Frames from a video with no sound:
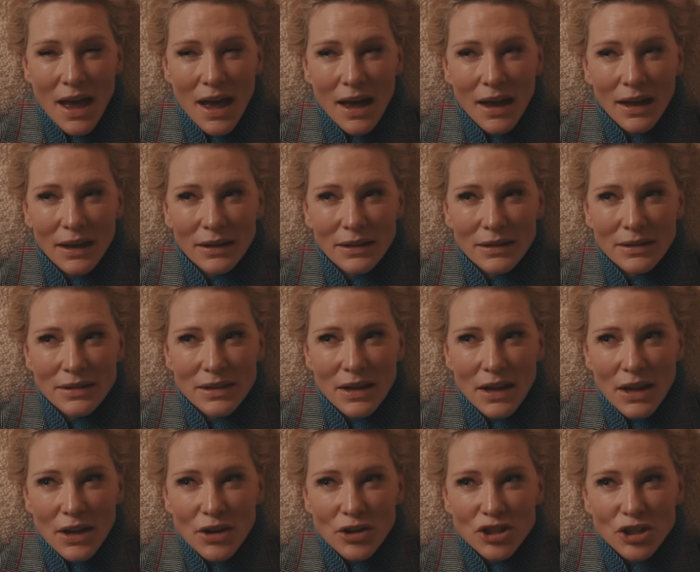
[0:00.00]
and
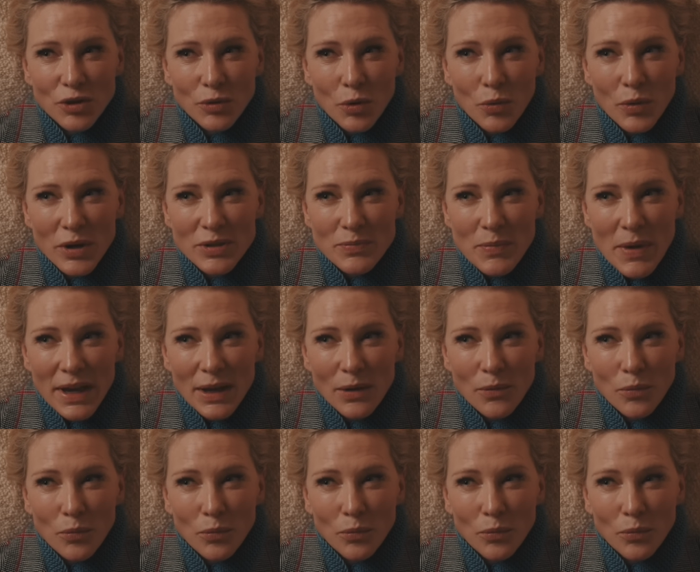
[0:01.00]
she would always make